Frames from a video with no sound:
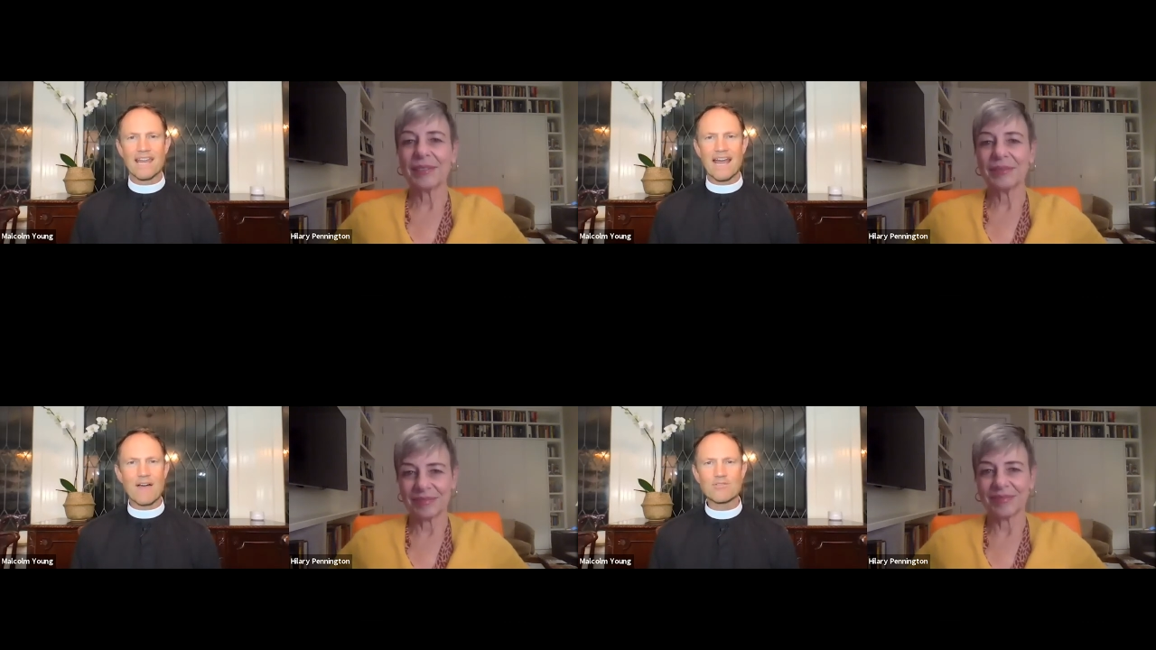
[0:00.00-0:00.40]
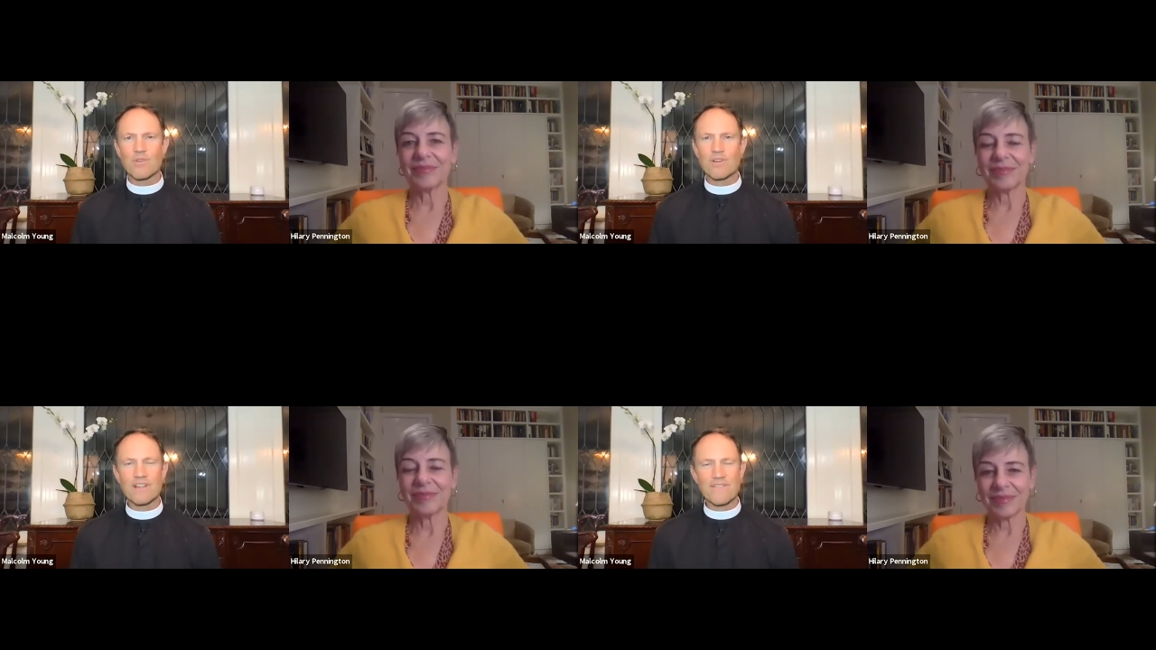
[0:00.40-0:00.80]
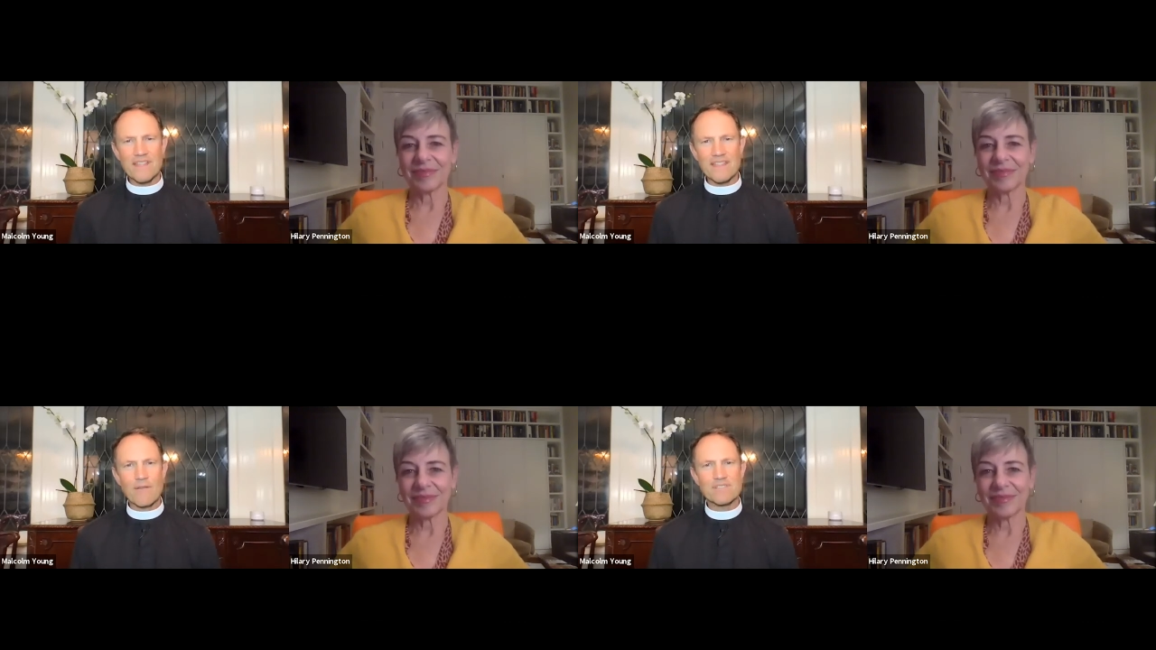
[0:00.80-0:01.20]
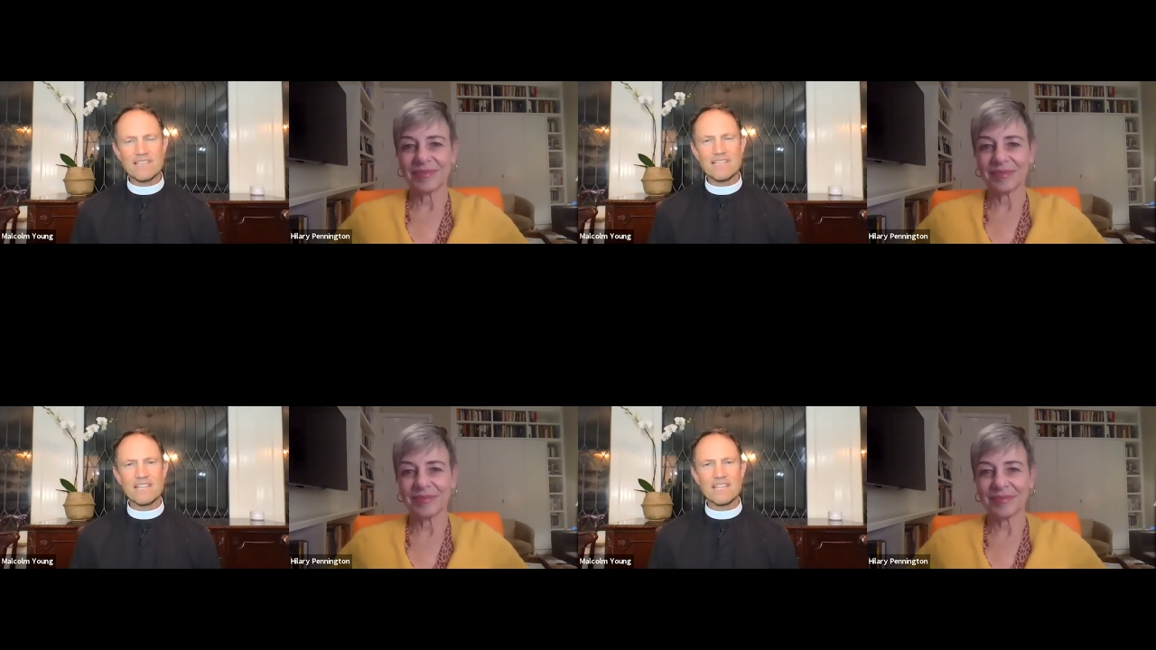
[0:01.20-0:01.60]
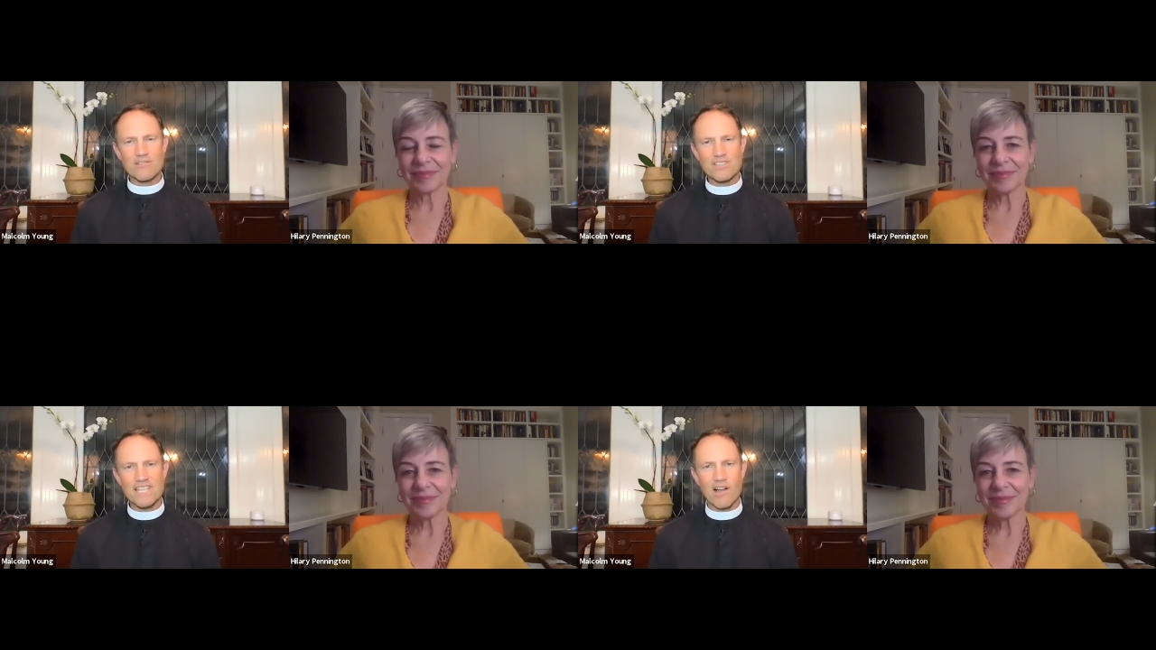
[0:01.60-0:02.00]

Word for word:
Speaker 1: and i was wondering if that was something that you're seeing